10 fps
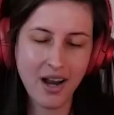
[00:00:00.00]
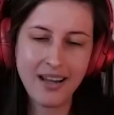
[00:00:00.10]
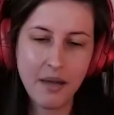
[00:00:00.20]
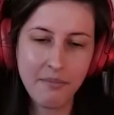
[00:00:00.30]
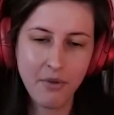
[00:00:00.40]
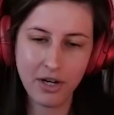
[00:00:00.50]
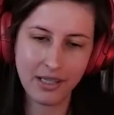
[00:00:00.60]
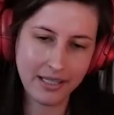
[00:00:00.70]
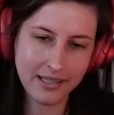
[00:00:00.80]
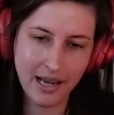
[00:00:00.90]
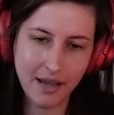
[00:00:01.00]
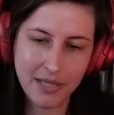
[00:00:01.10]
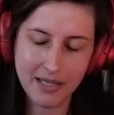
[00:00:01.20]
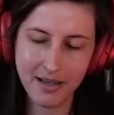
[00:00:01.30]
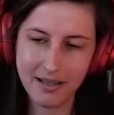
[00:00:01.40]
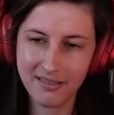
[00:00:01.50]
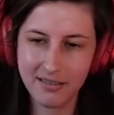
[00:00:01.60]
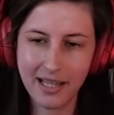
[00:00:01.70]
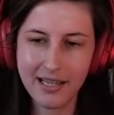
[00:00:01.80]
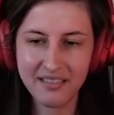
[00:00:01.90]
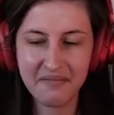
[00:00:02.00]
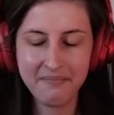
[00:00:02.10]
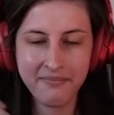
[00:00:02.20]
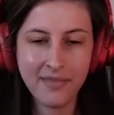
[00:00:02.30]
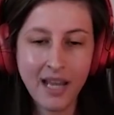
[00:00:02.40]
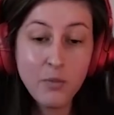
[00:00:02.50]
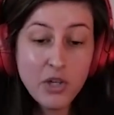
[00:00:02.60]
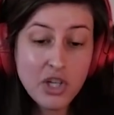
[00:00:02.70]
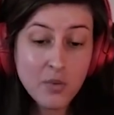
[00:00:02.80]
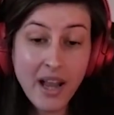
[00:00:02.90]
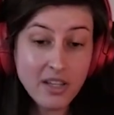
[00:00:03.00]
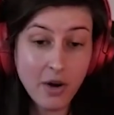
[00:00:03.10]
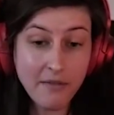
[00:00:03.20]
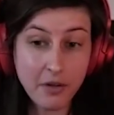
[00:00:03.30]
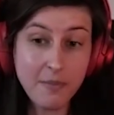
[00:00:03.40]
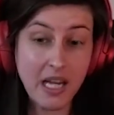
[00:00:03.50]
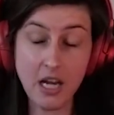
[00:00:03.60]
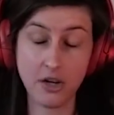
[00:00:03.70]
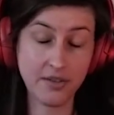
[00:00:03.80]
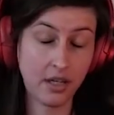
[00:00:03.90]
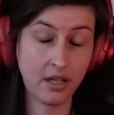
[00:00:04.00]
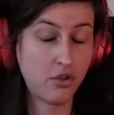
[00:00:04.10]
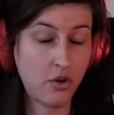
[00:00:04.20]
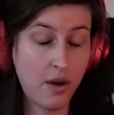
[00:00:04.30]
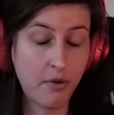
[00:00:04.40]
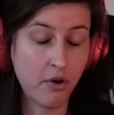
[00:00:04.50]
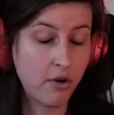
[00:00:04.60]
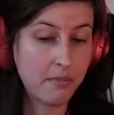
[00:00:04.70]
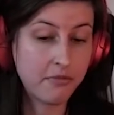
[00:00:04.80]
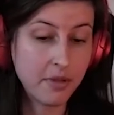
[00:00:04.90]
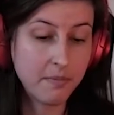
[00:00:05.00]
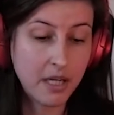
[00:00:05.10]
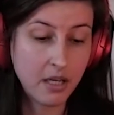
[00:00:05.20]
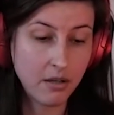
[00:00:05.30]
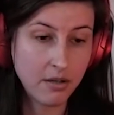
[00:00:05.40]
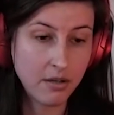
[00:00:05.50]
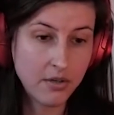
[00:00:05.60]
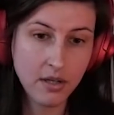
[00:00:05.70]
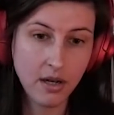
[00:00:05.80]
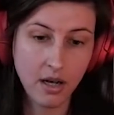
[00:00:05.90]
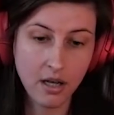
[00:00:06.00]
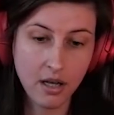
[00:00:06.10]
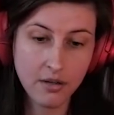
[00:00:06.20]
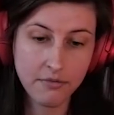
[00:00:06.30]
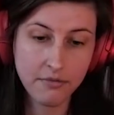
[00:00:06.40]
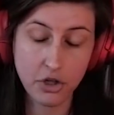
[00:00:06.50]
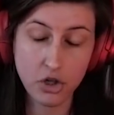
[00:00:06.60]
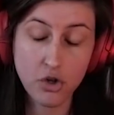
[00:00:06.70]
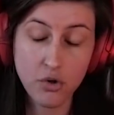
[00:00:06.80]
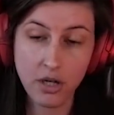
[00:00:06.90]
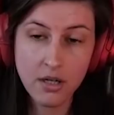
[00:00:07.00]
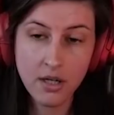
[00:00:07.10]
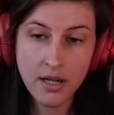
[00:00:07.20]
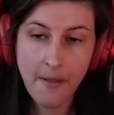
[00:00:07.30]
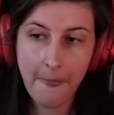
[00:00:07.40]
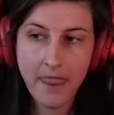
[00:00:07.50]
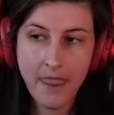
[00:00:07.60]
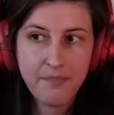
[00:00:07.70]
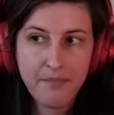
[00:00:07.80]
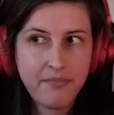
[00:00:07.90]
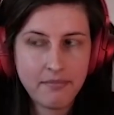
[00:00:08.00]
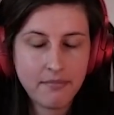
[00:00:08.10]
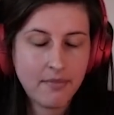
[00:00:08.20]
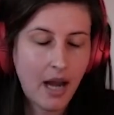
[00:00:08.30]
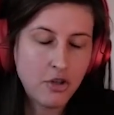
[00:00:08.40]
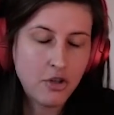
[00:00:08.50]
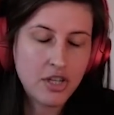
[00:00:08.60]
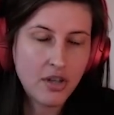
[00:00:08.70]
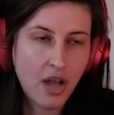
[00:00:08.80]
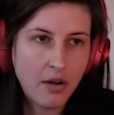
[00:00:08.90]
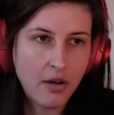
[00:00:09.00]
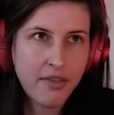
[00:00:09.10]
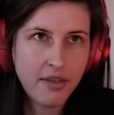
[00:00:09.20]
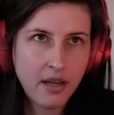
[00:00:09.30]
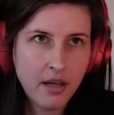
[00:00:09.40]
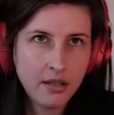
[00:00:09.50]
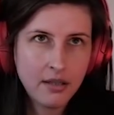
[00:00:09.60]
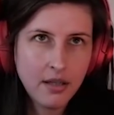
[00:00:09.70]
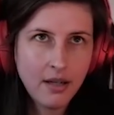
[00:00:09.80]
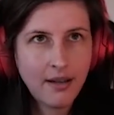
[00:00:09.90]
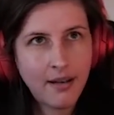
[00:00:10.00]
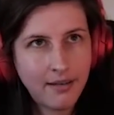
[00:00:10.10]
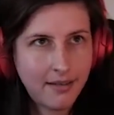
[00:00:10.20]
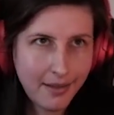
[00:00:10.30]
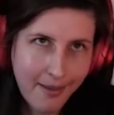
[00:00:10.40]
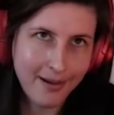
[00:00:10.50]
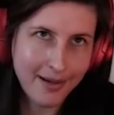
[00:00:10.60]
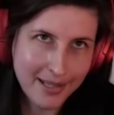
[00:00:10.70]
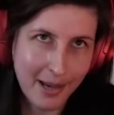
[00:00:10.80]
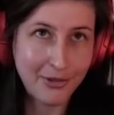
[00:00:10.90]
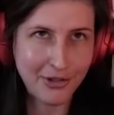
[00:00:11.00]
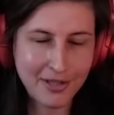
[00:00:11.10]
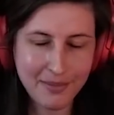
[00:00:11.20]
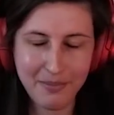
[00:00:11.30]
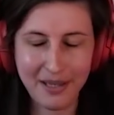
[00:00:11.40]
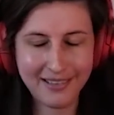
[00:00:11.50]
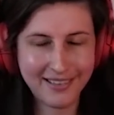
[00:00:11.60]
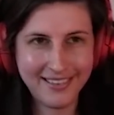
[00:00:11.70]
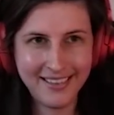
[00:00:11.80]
to get more clicks to Amazon, like, which is why it's great for beginners. Like, it's a great program for beginners uh, for sure. I just, I don't think huh, there are exceptions, but